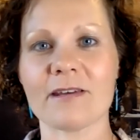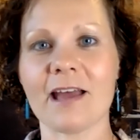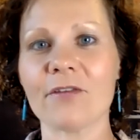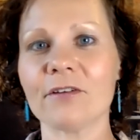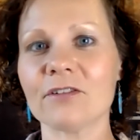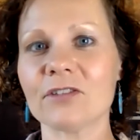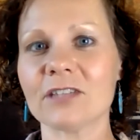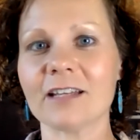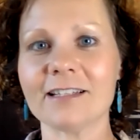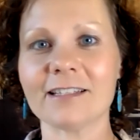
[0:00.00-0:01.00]
and now there's
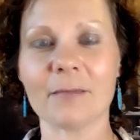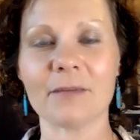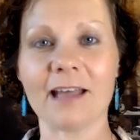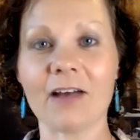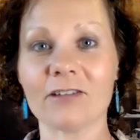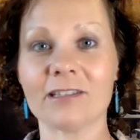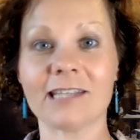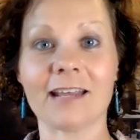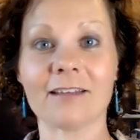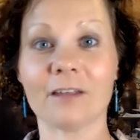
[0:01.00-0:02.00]
studies coming out and
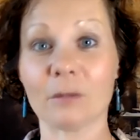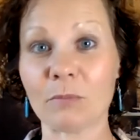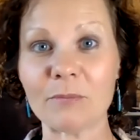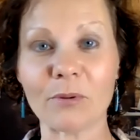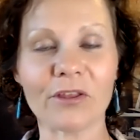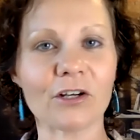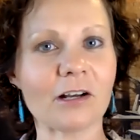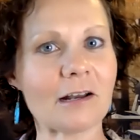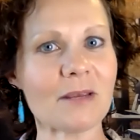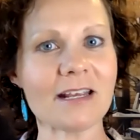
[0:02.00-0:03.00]
saying that the people that are
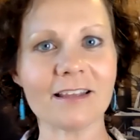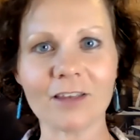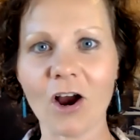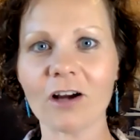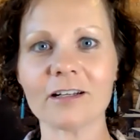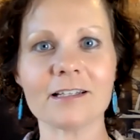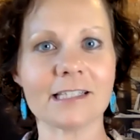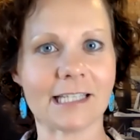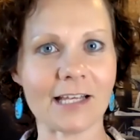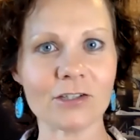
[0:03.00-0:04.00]
going to be hit the
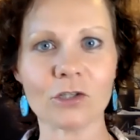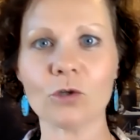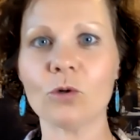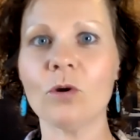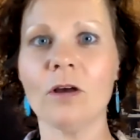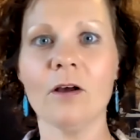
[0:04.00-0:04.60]
hardest, guess who?